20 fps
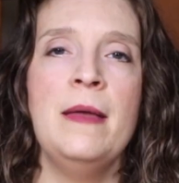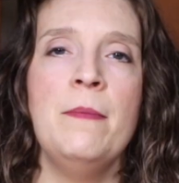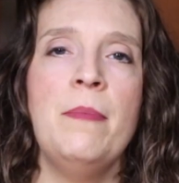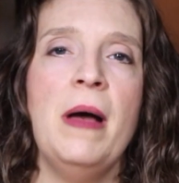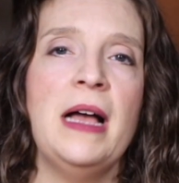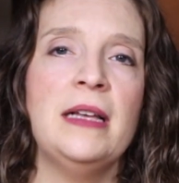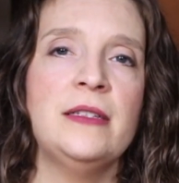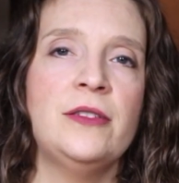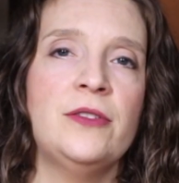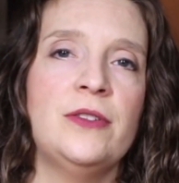
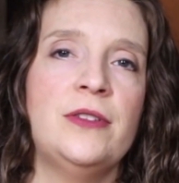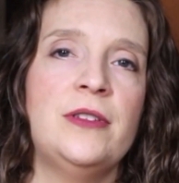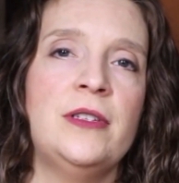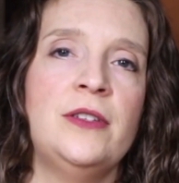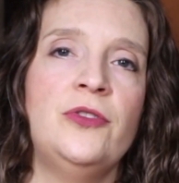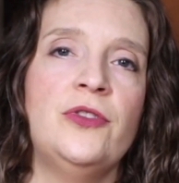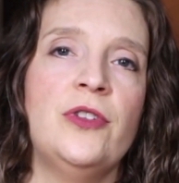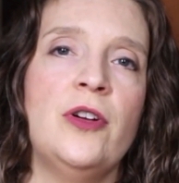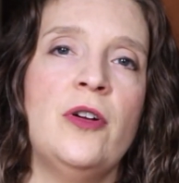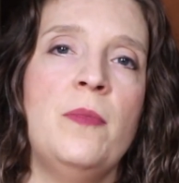Imposter
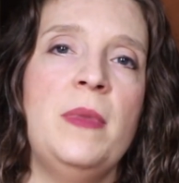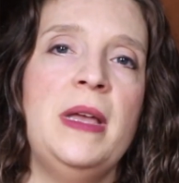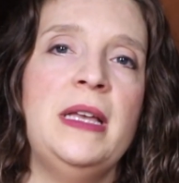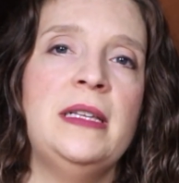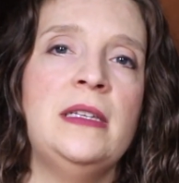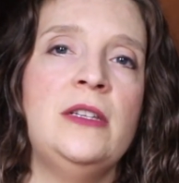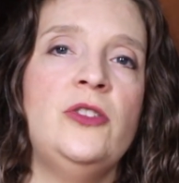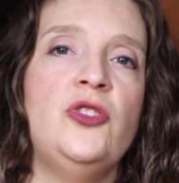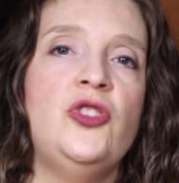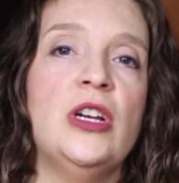syndrome
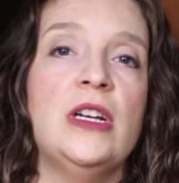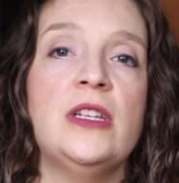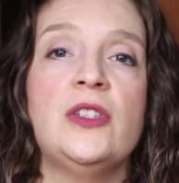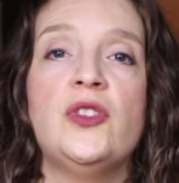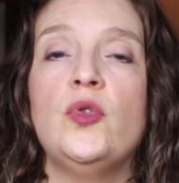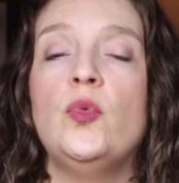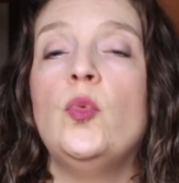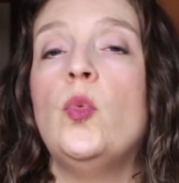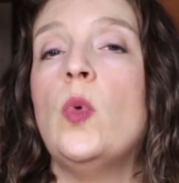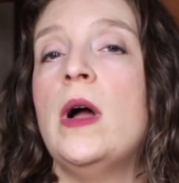isn't
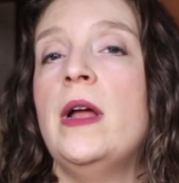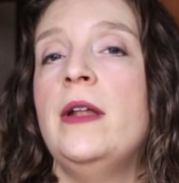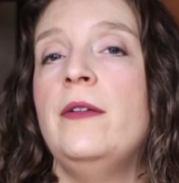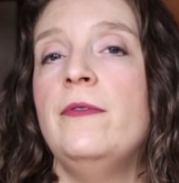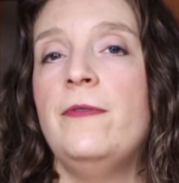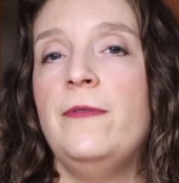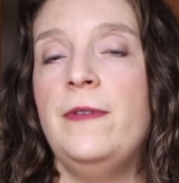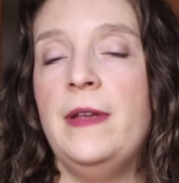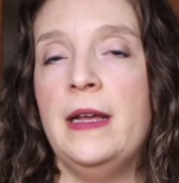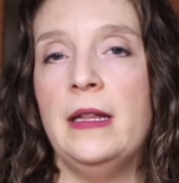just one
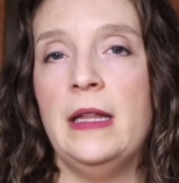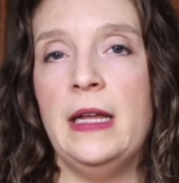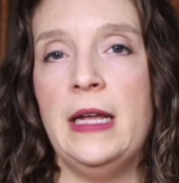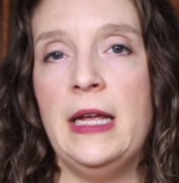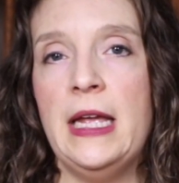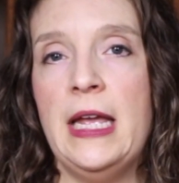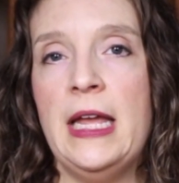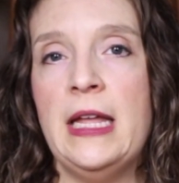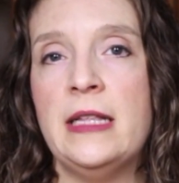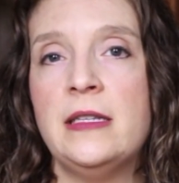
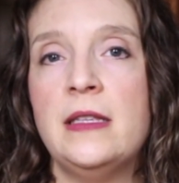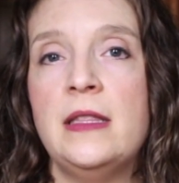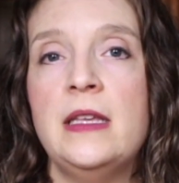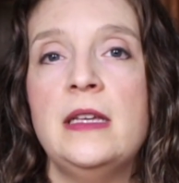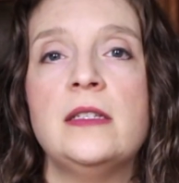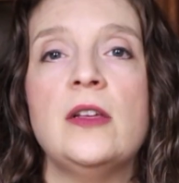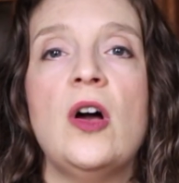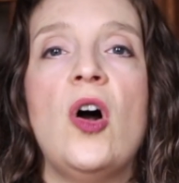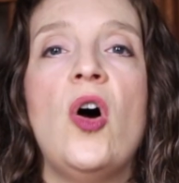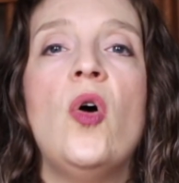feeling, it's
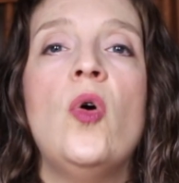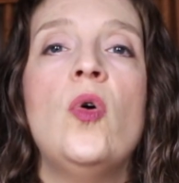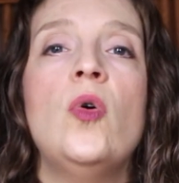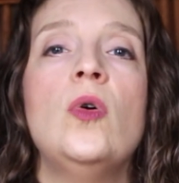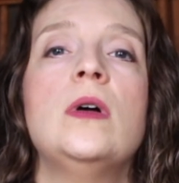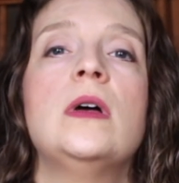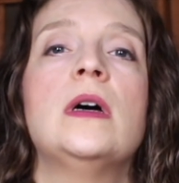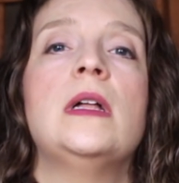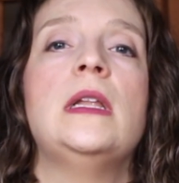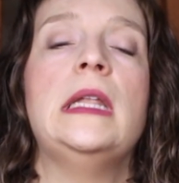this
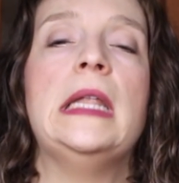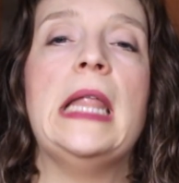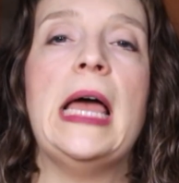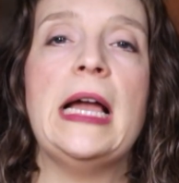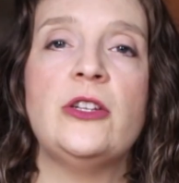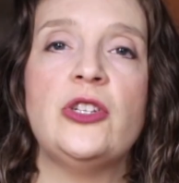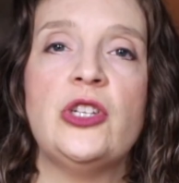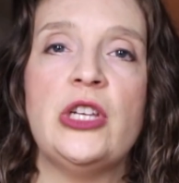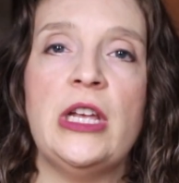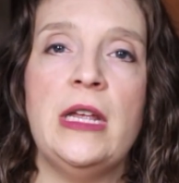whole
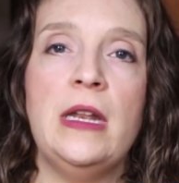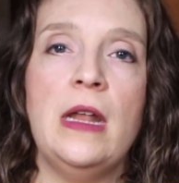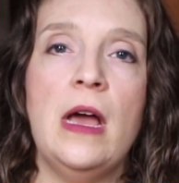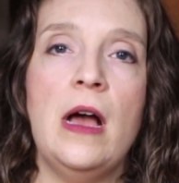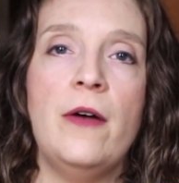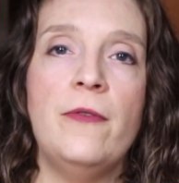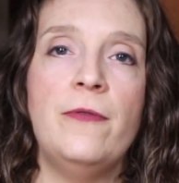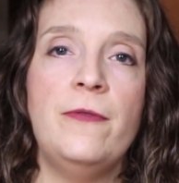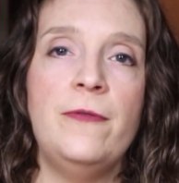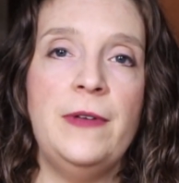collection
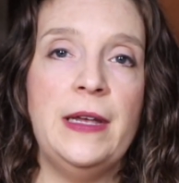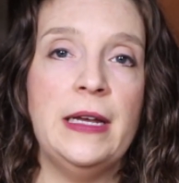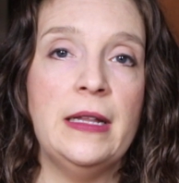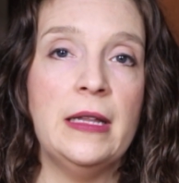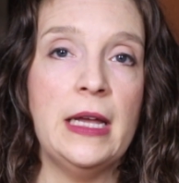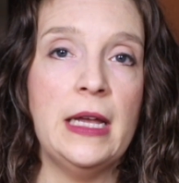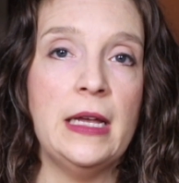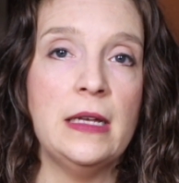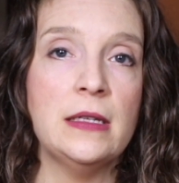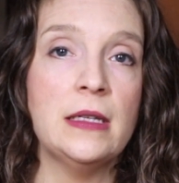of
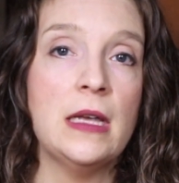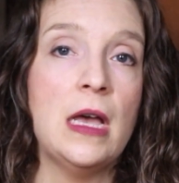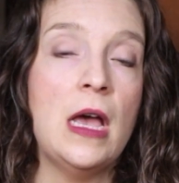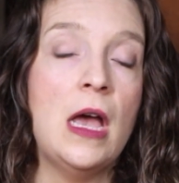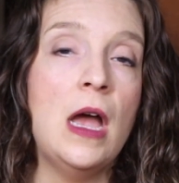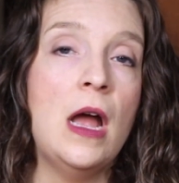feelings.